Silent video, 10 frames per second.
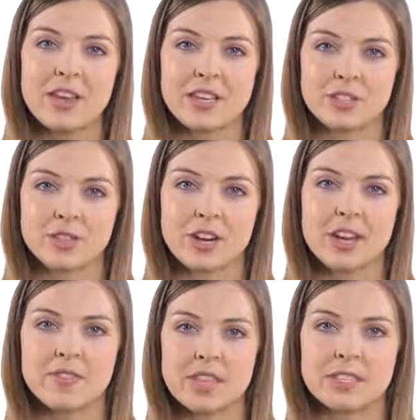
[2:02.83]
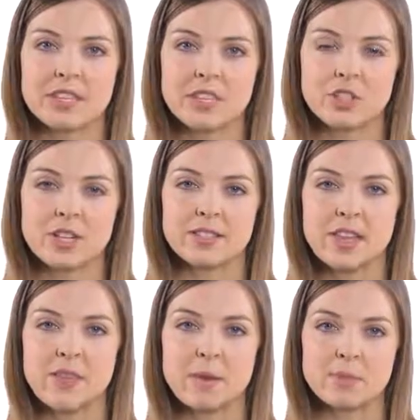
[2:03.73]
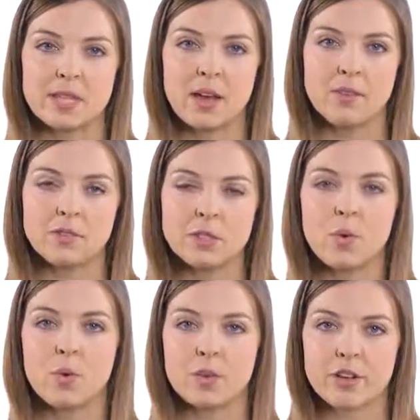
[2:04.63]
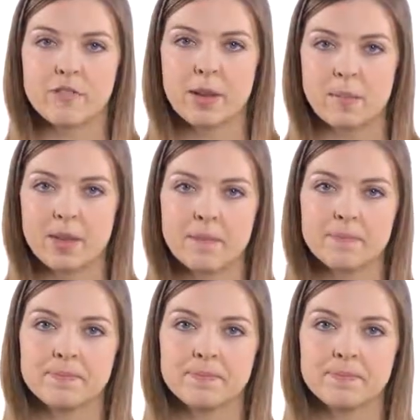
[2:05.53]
a history of these conditions in themselves or their family.